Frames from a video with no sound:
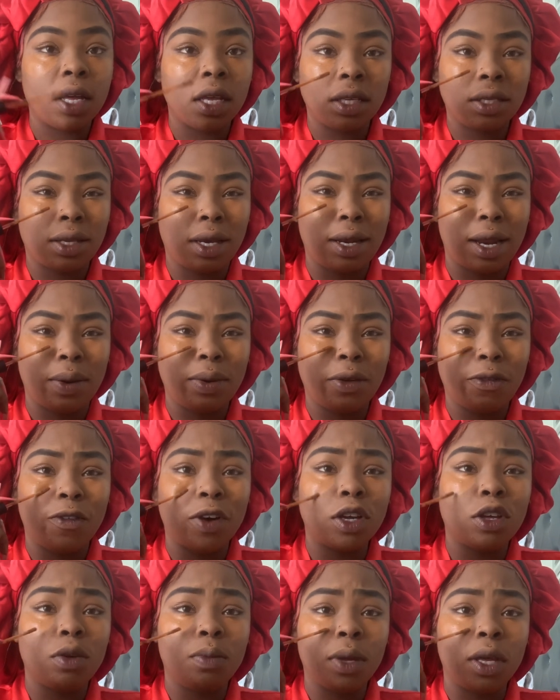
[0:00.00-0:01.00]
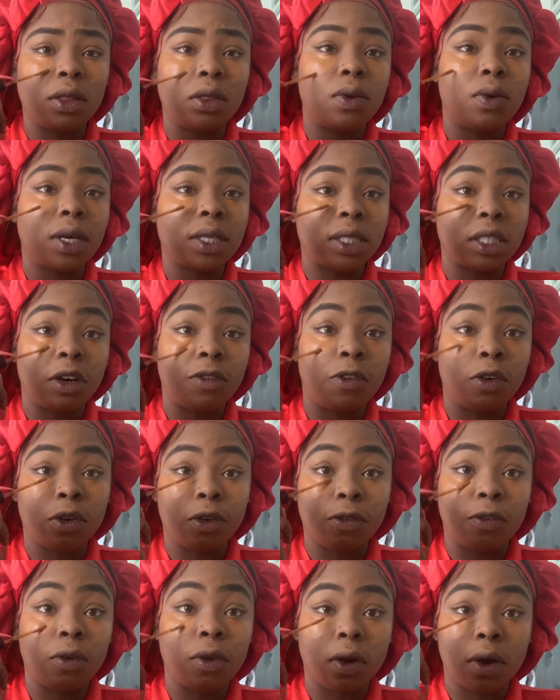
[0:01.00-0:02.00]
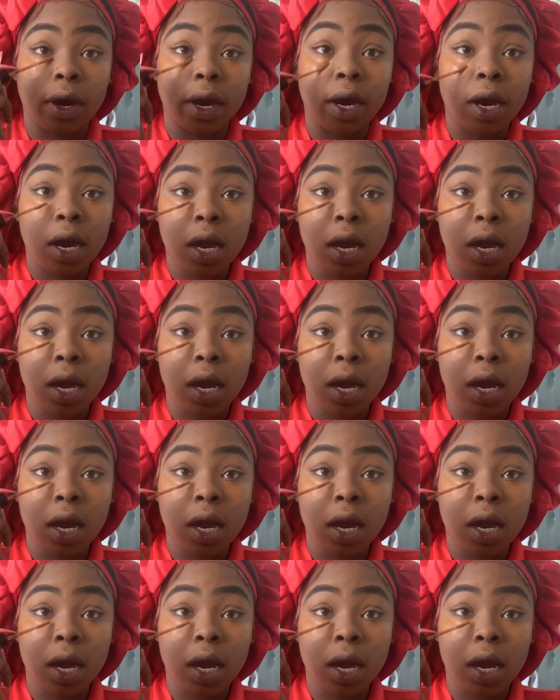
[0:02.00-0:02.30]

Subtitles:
So he like, what the fuck you mean threw herself on the floor?